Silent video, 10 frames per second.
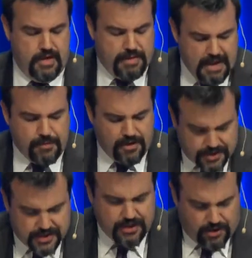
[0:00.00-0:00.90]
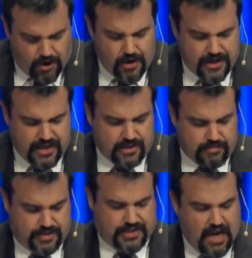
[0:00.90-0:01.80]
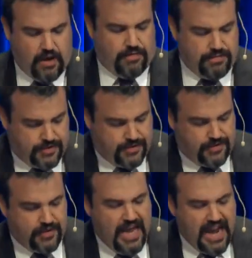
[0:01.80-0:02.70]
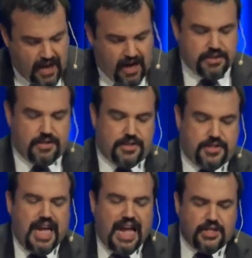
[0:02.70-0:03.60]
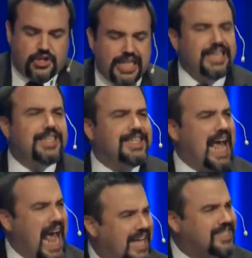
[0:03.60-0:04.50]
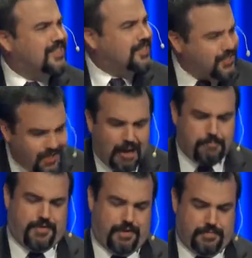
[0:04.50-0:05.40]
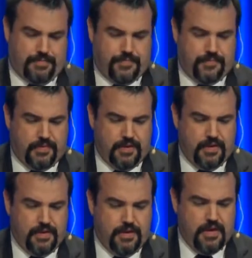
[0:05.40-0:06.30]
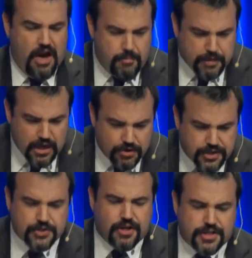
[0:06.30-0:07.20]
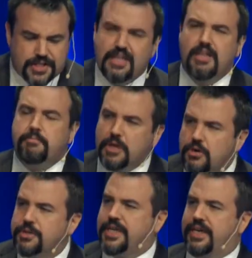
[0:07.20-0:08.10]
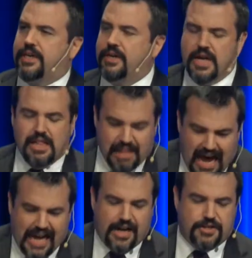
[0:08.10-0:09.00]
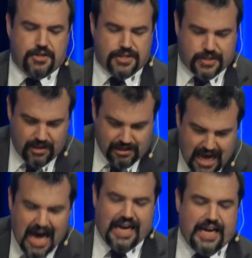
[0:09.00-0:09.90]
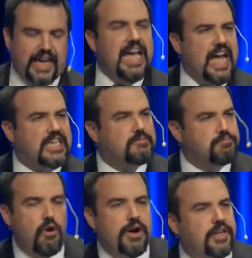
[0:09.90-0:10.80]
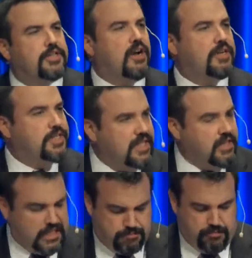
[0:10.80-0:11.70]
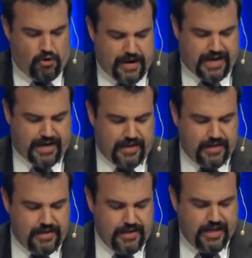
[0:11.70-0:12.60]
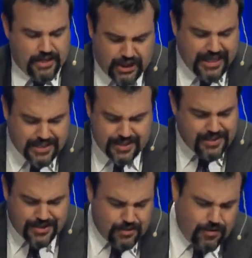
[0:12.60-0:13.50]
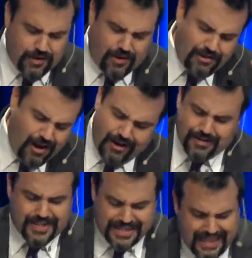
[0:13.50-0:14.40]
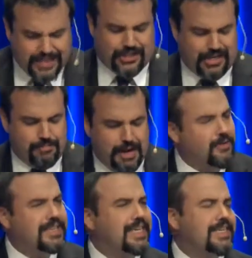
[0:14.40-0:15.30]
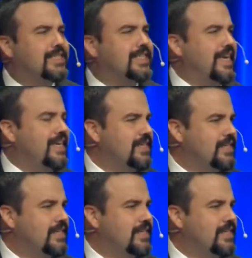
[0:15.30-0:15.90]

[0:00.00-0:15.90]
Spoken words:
People are still hurting themselves and others, and Jesus hasn't stopped them. Abusers are still abusing. Liars are still lying. Exploiters are still exploiting. Jesus is doing a lot of teaching about these things.